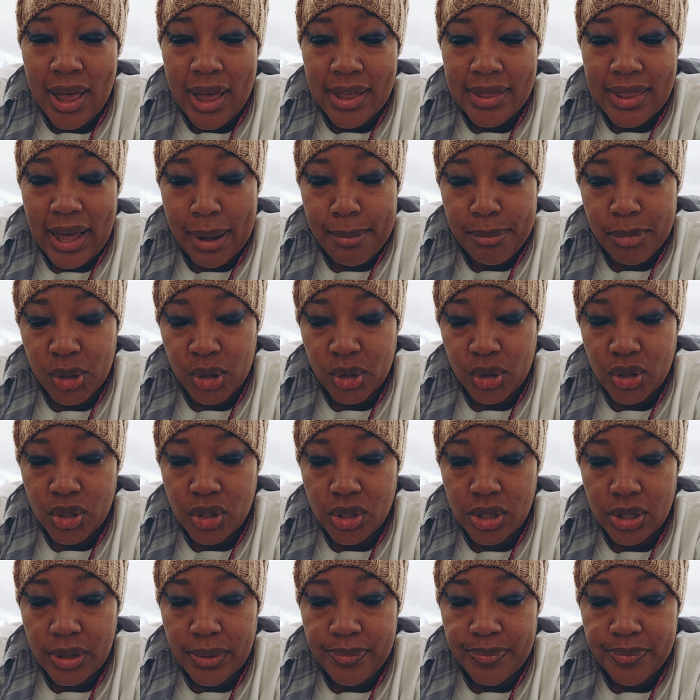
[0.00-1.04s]
that
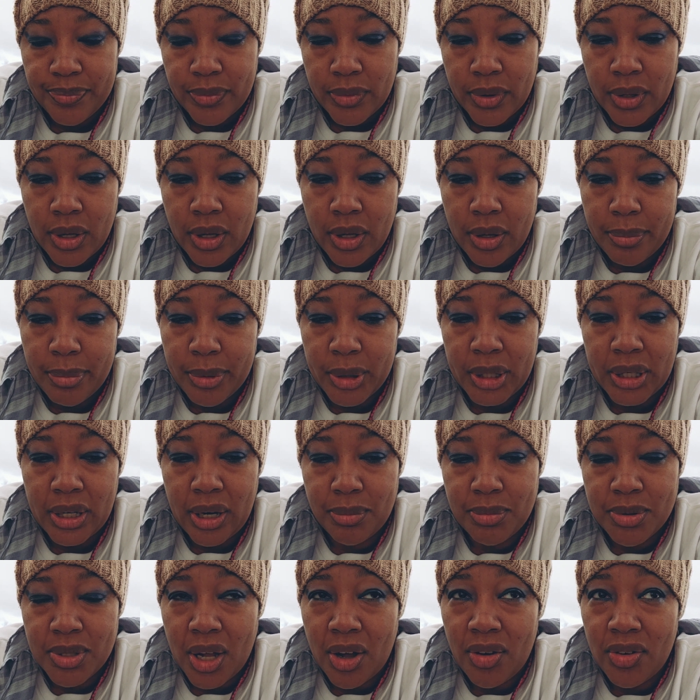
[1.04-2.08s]
much. But
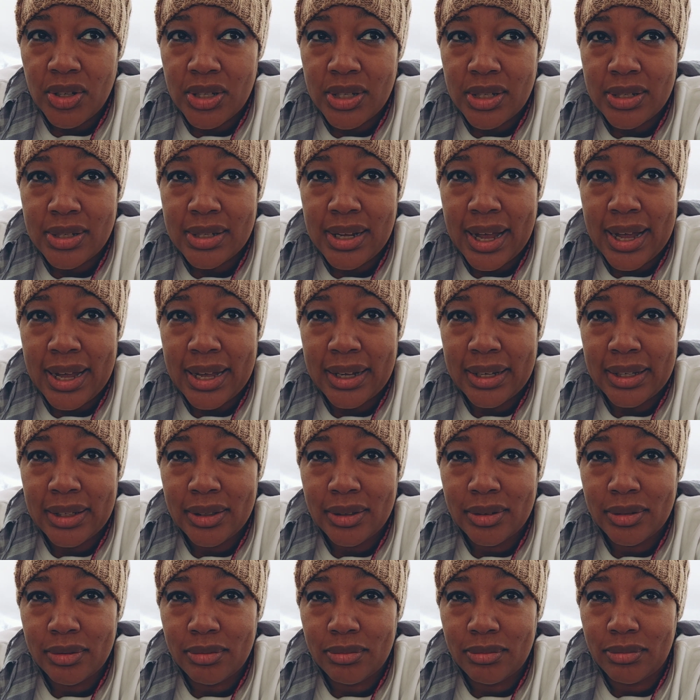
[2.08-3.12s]
I'm sorry to
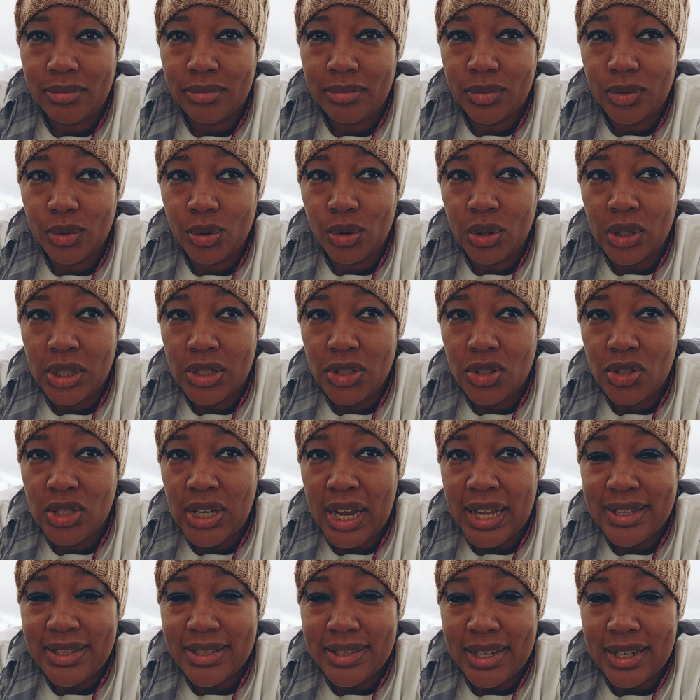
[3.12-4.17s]
say, all these
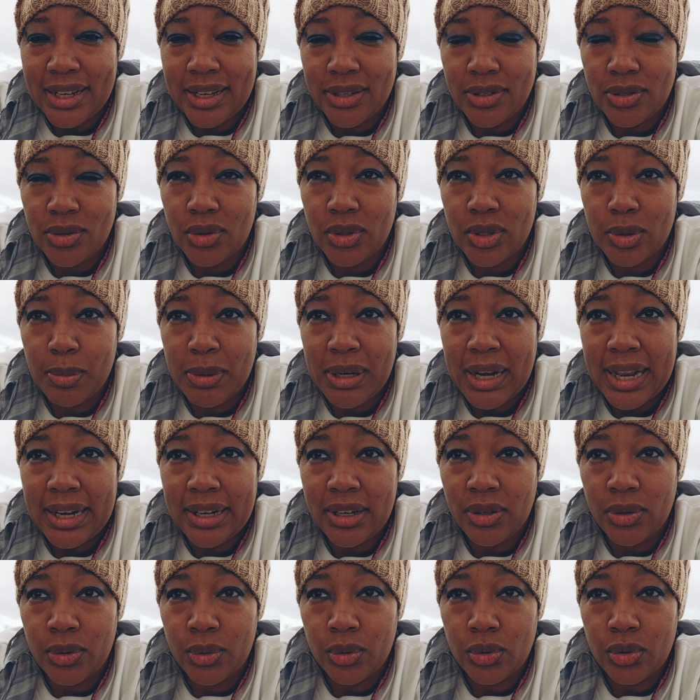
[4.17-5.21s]
Gen Zs and all these
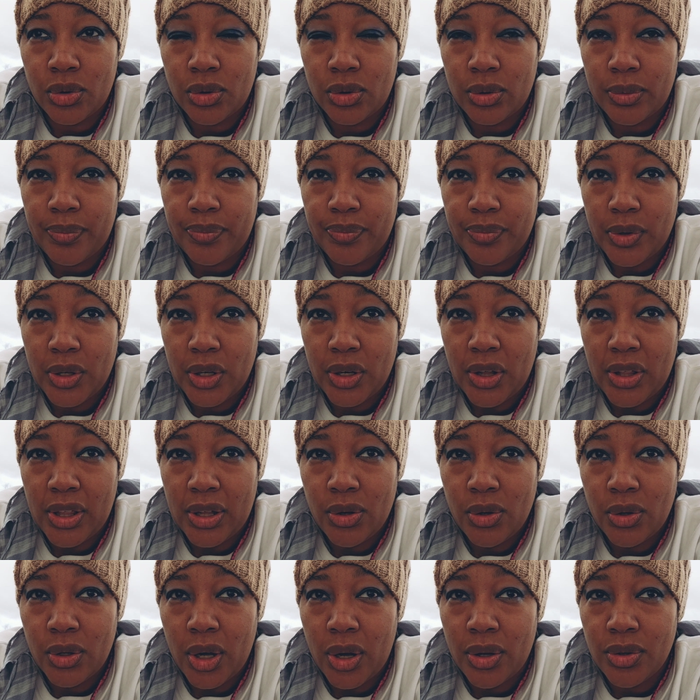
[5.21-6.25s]
millennials, you know, they
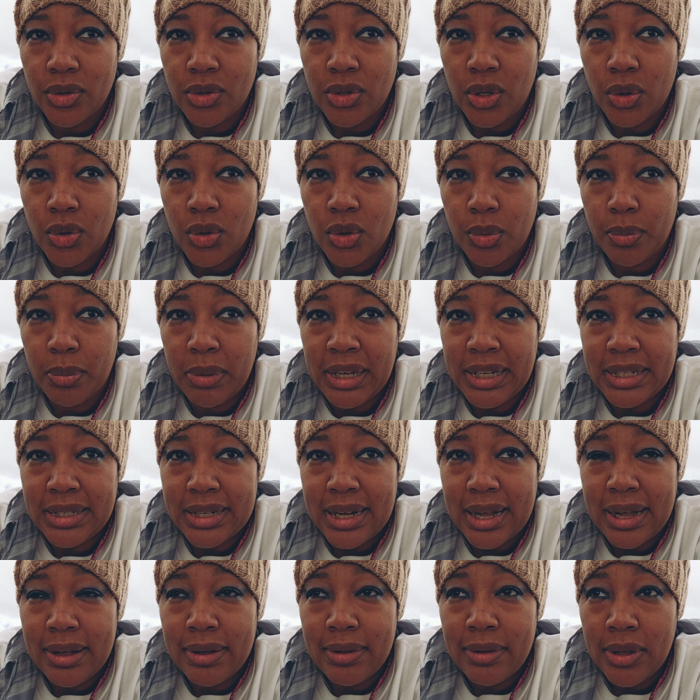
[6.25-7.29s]
all go on social
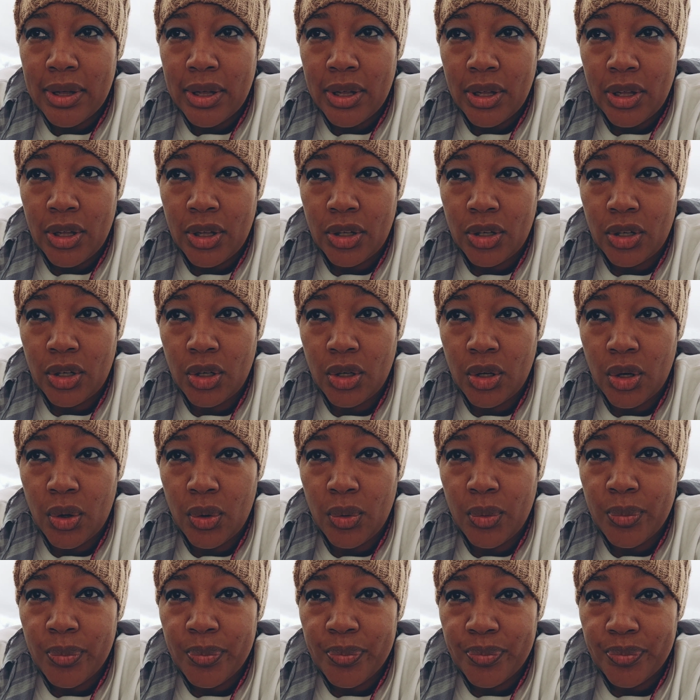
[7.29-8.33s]
media, you
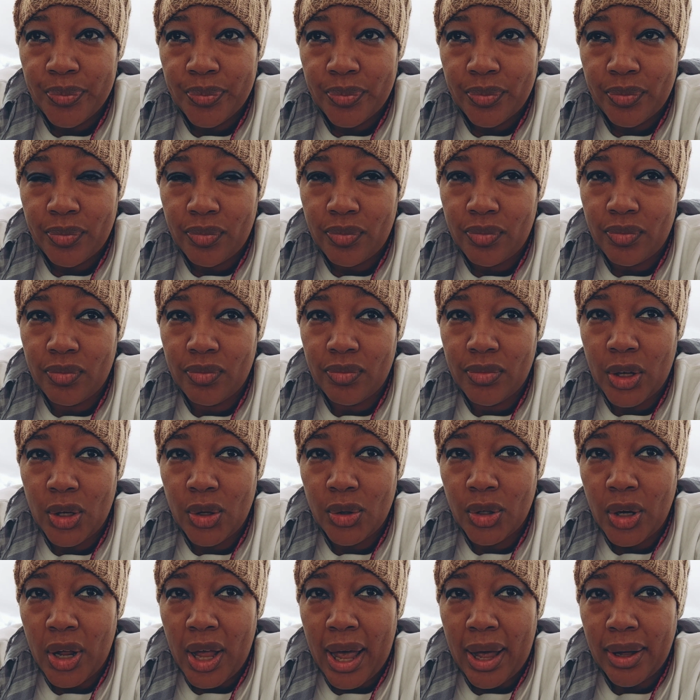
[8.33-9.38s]
know, they
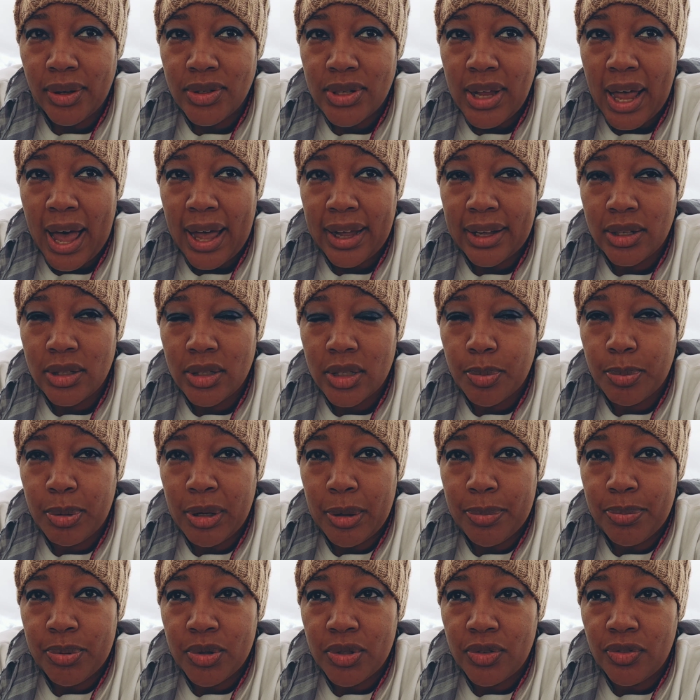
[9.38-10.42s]
all know how to hack into
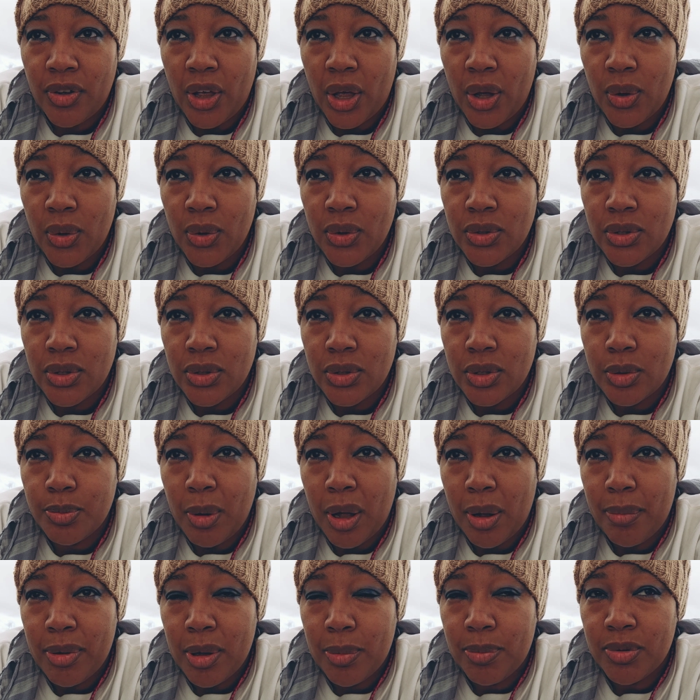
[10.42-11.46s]
people's phones and
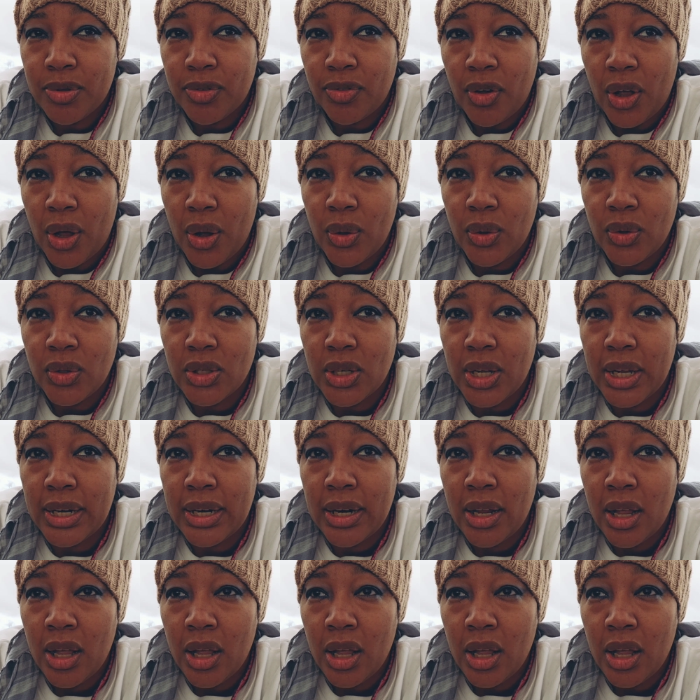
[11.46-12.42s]
spy on people's phones and,